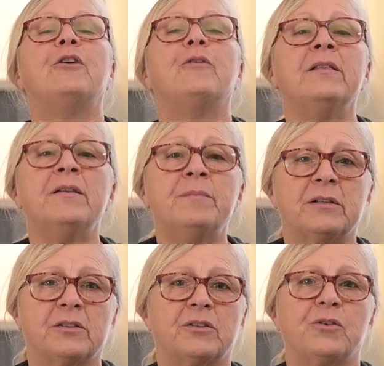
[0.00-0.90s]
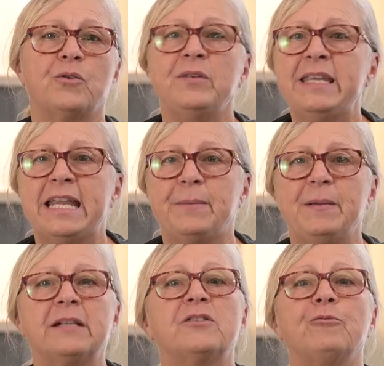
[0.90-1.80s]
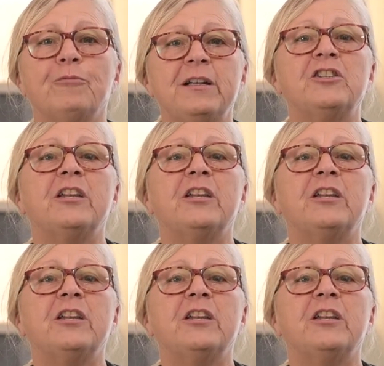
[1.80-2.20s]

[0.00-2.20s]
Greenlit mussels are unique because they're rich